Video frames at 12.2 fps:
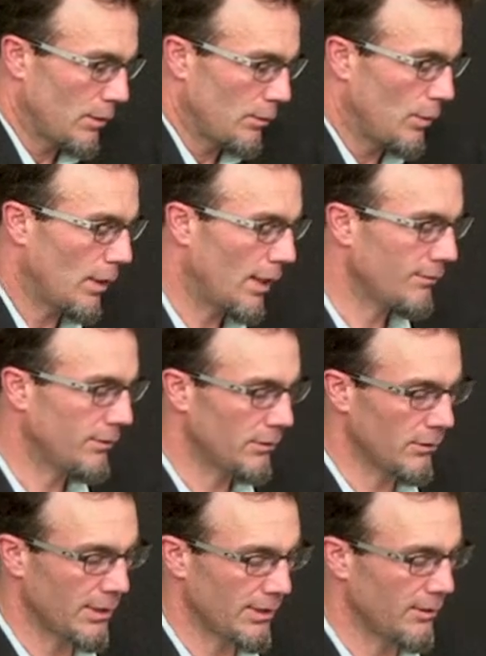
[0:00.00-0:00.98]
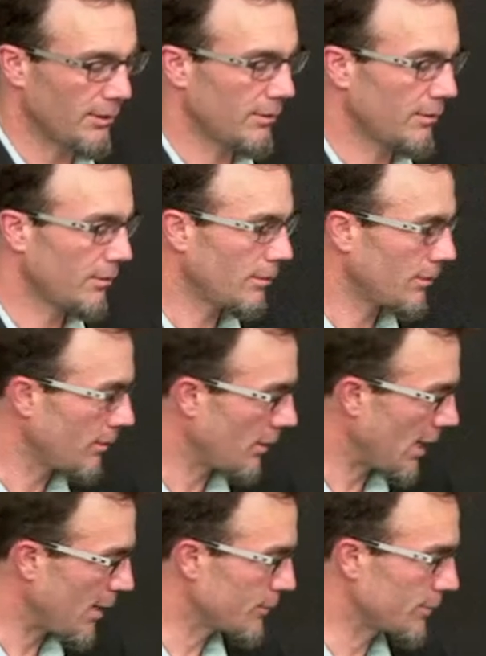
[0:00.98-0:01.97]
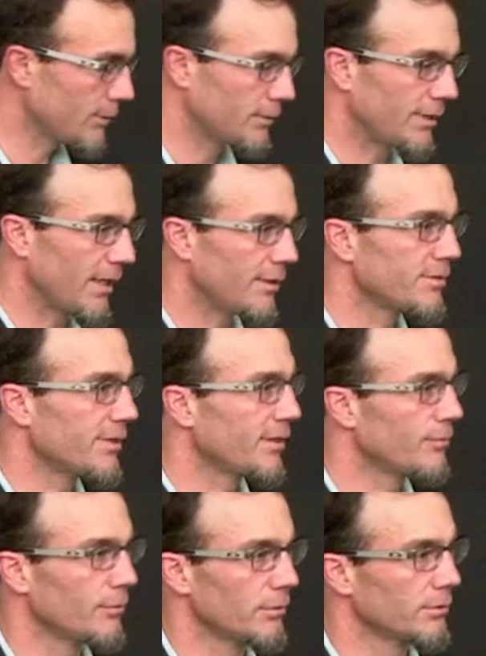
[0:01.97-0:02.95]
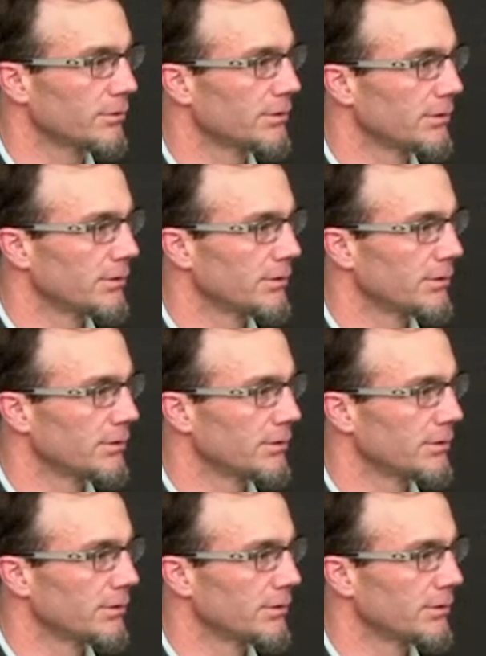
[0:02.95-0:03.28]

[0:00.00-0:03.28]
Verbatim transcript: you have to look at the absolute downside first.